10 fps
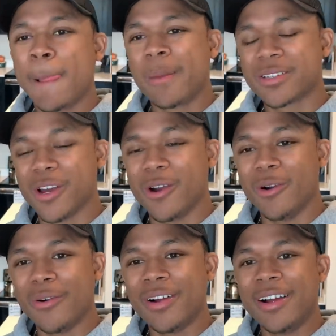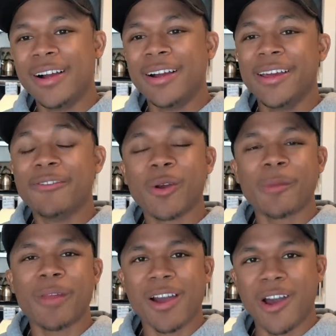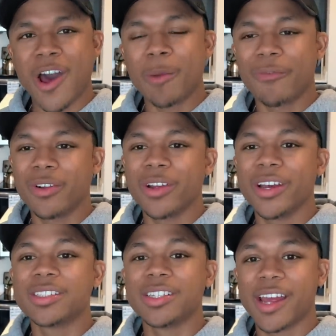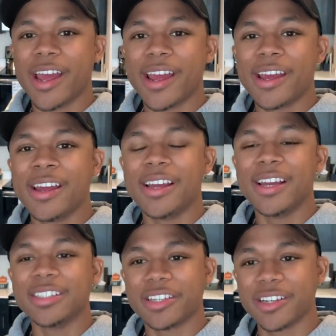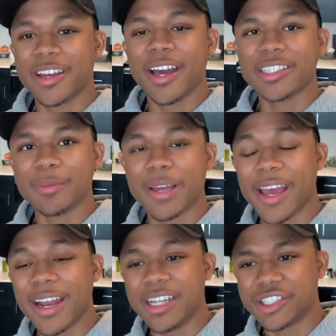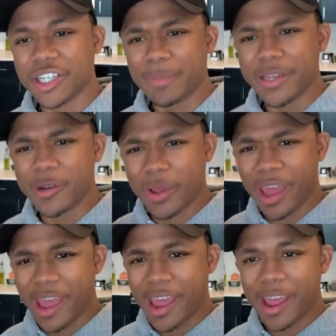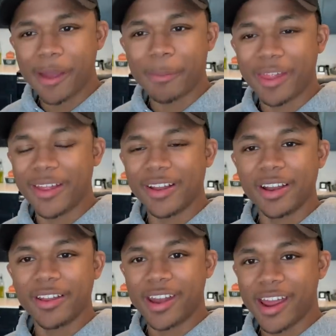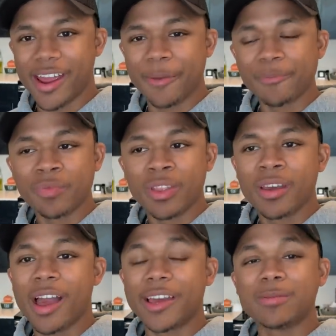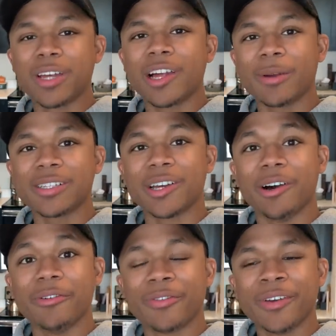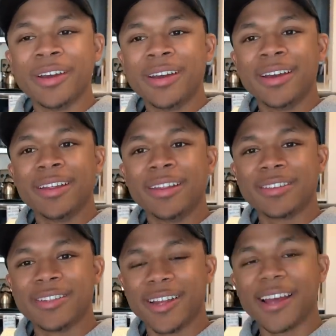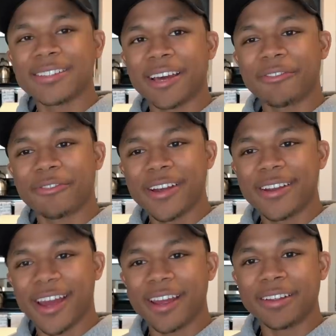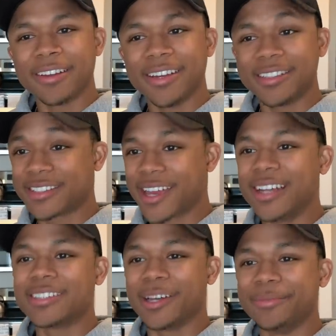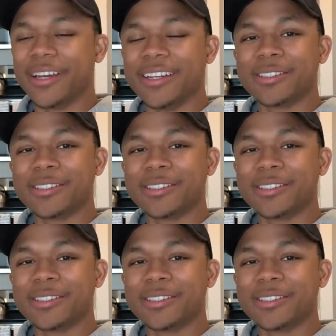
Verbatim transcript: So even though I'm not caught up fully, today is a good catch-up day, and I should be okay by the end of the day. I keep telling myself, today is not a free day, it's catch-up day.